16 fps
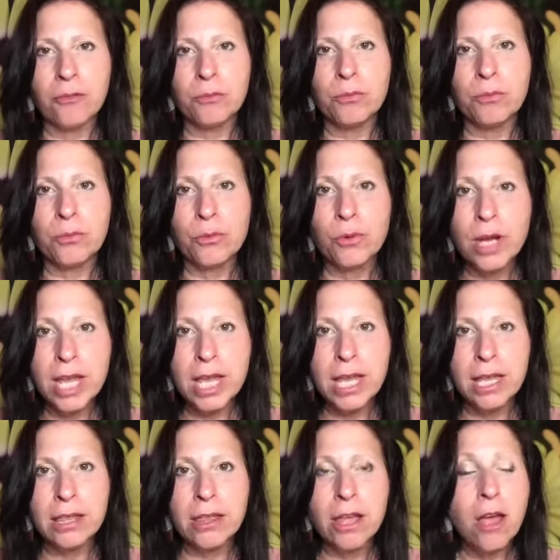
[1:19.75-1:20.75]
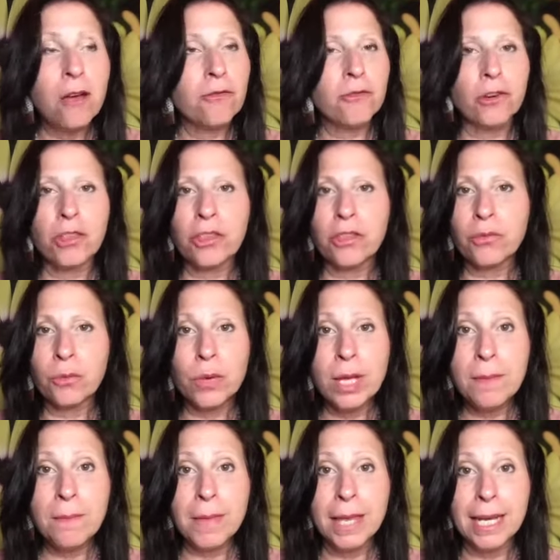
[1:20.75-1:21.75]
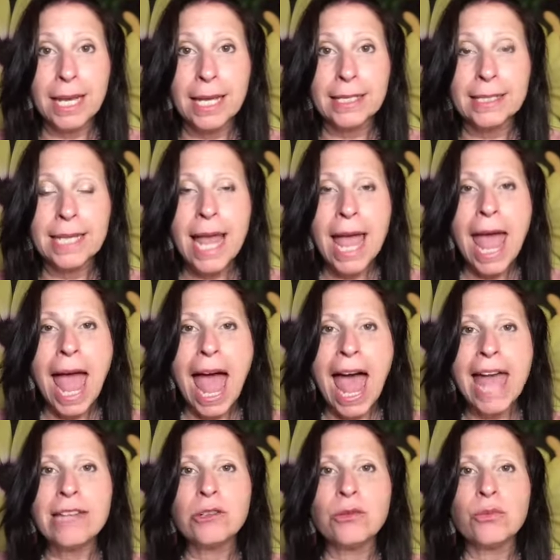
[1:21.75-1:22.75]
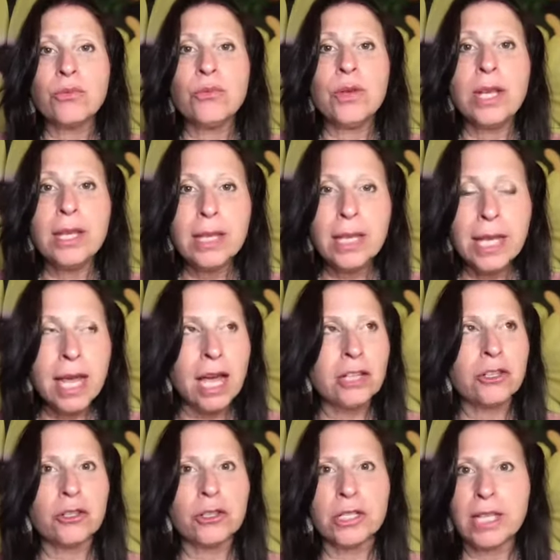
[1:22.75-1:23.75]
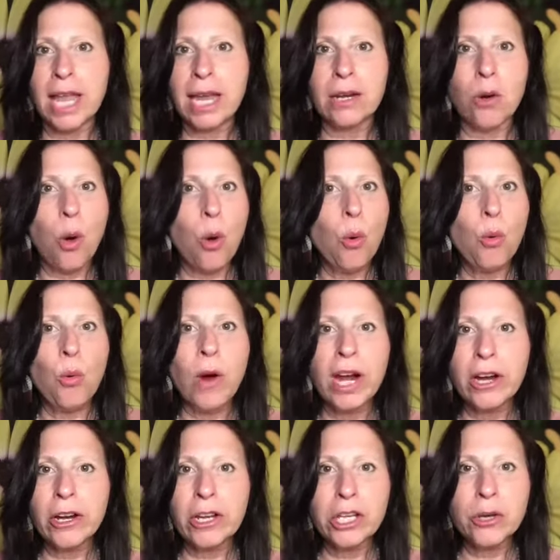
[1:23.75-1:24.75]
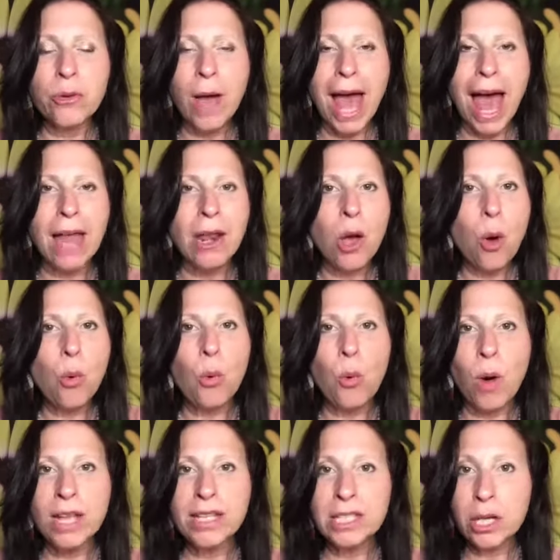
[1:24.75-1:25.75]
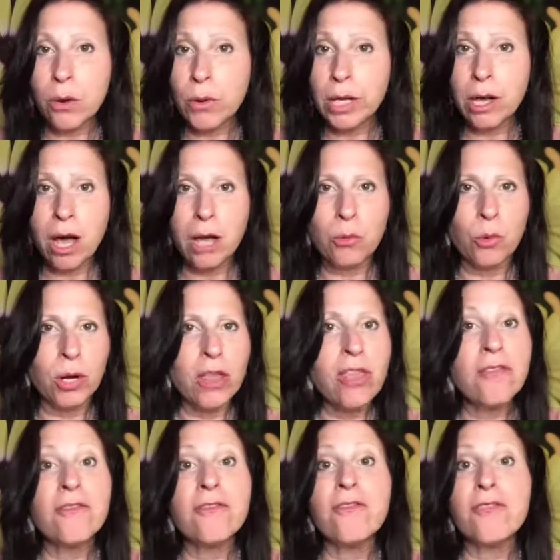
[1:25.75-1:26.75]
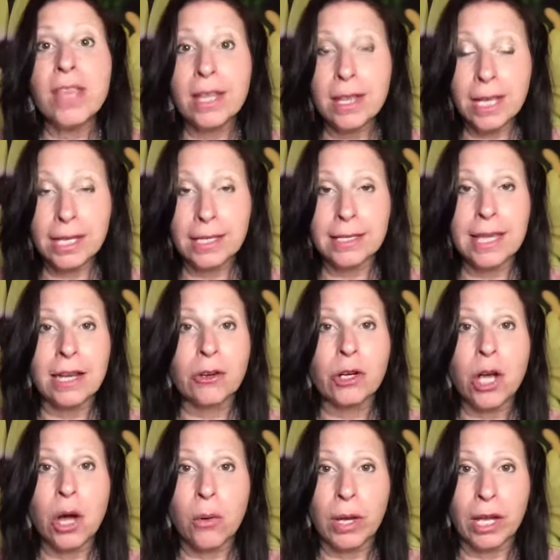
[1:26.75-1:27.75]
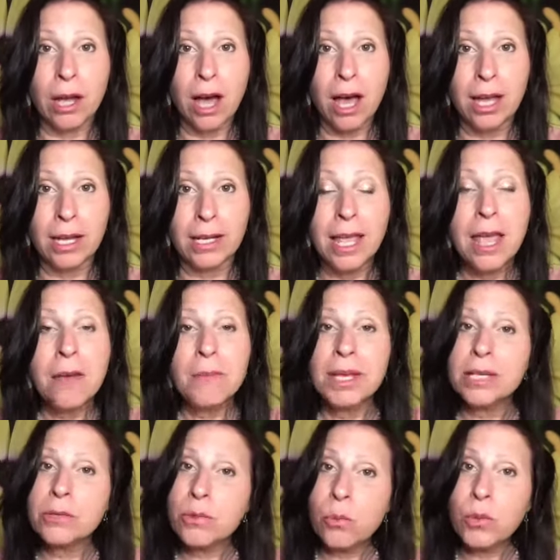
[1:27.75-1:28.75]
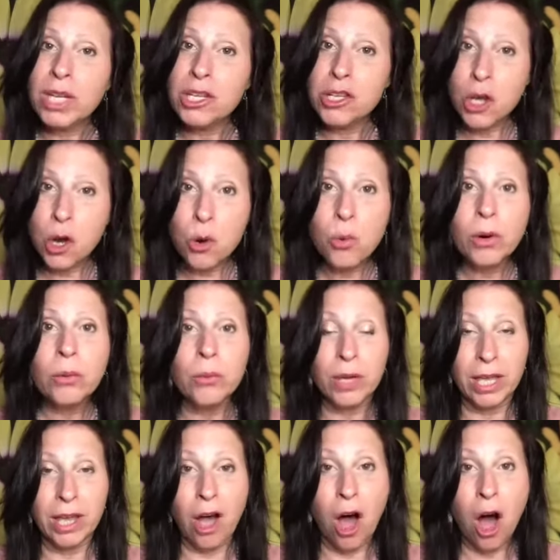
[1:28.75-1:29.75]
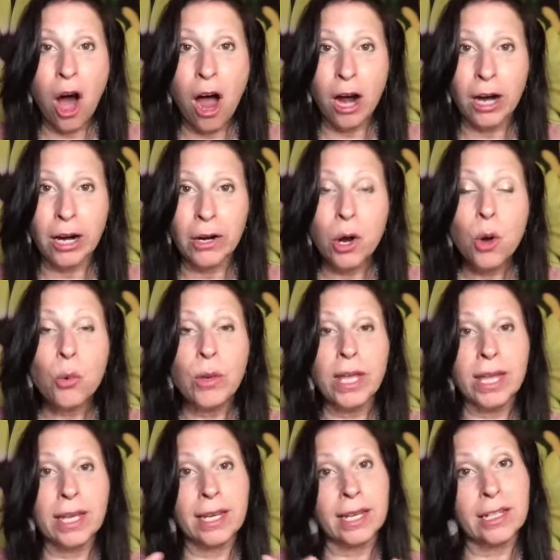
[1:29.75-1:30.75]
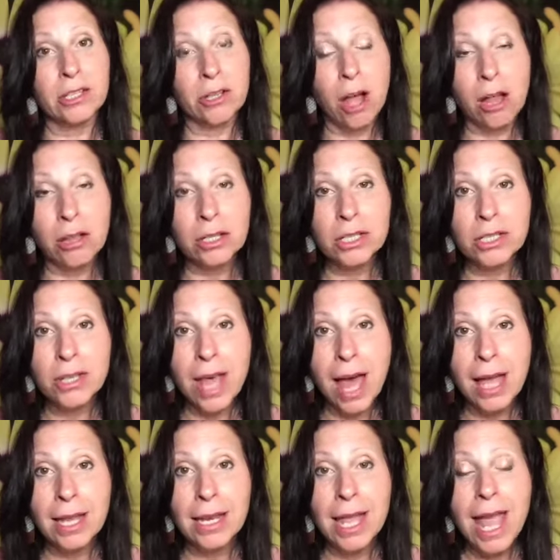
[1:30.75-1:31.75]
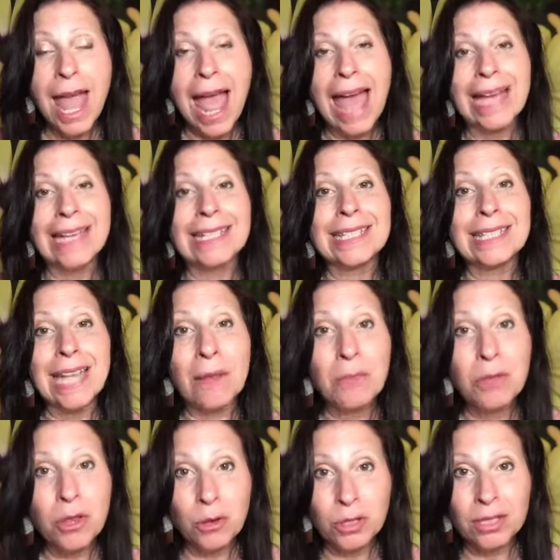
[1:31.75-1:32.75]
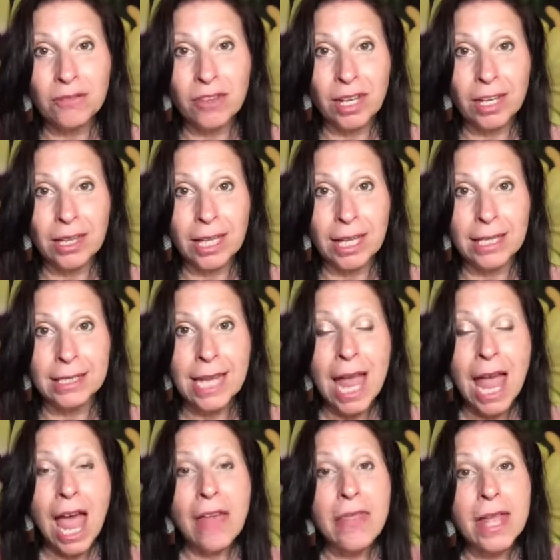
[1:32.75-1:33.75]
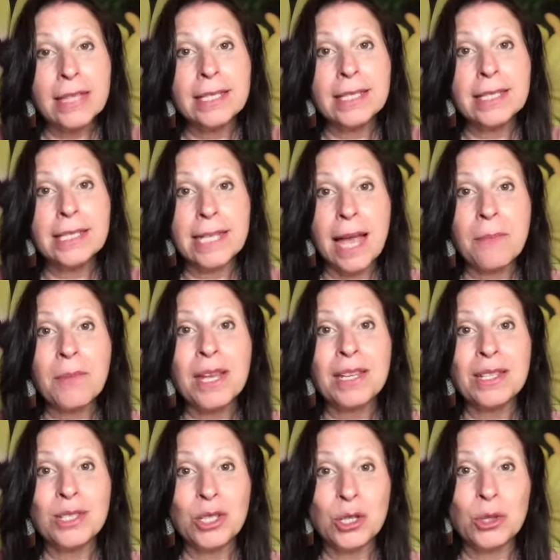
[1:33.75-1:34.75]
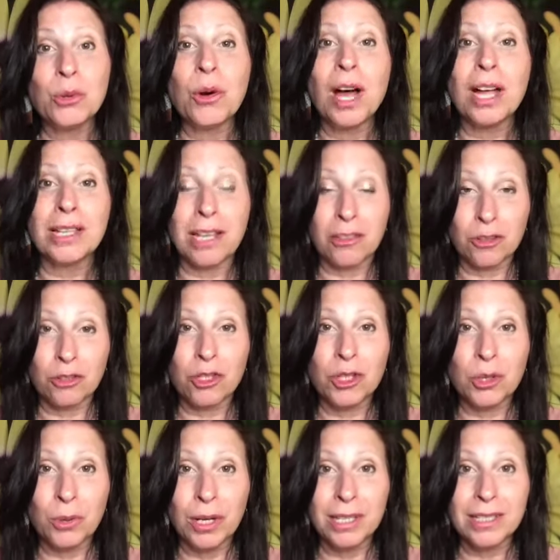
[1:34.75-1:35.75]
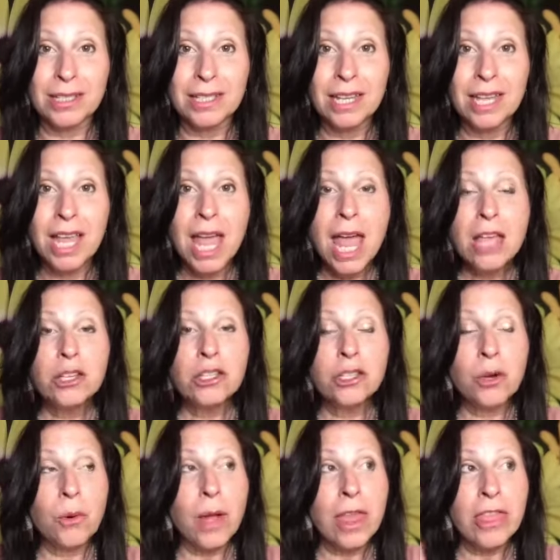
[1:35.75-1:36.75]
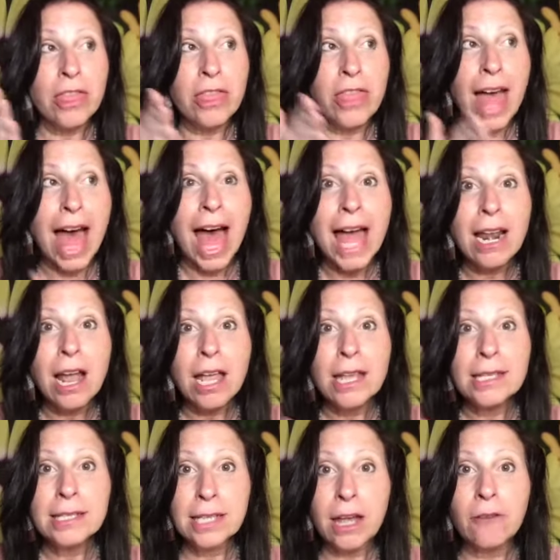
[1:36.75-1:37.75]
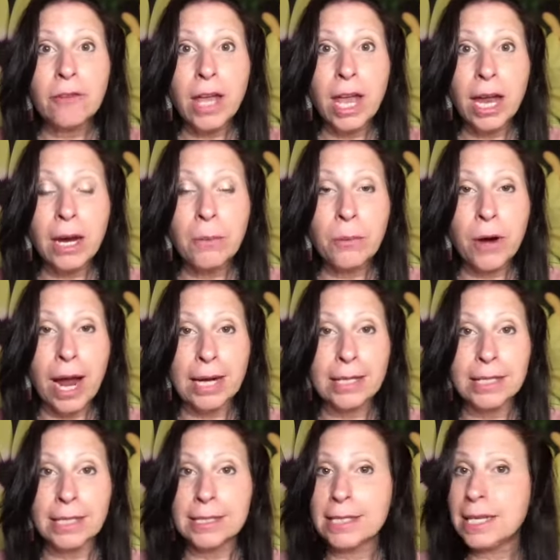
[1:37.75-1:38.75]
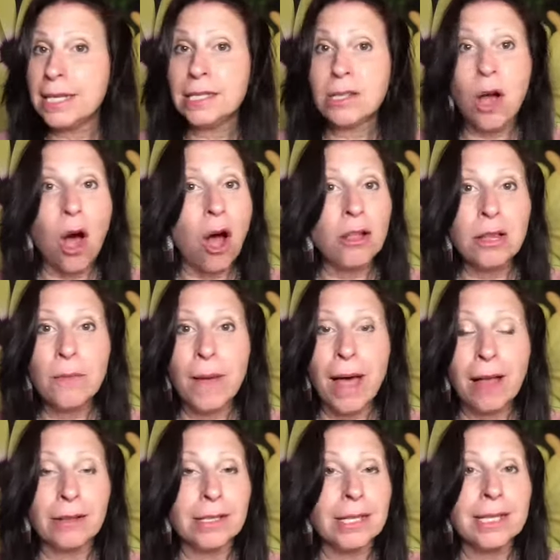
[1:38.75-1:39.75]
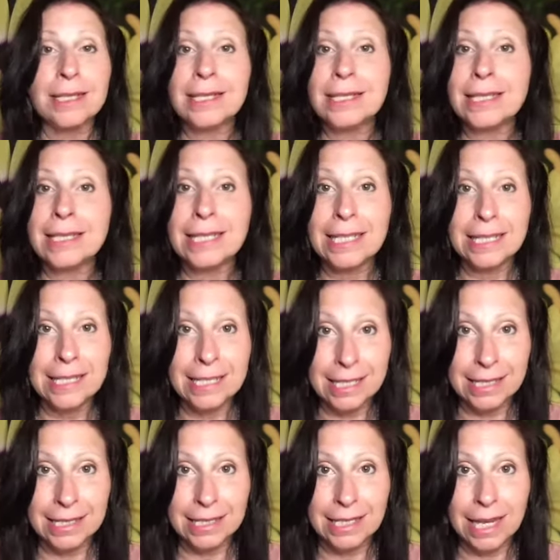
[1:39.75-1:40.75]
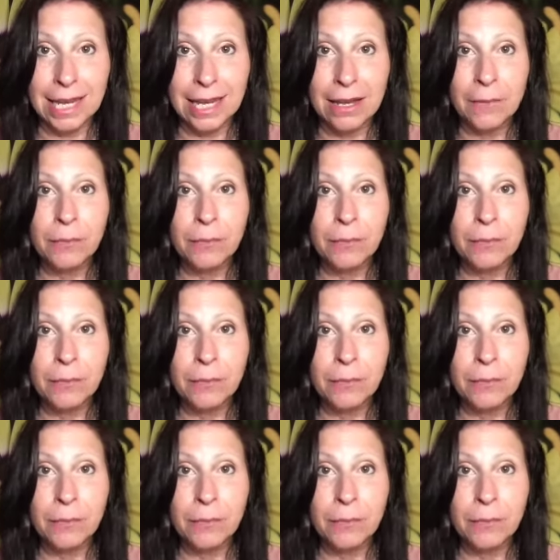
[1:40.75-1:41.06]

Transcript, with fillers: breathe for three minutes, and really understand where are you at? what's going on? What are the feelings that are going on? Because when we know where we are, we can acknowledge that, accept those feelings, and then step into another choice. So, that self care practice is all about consistency,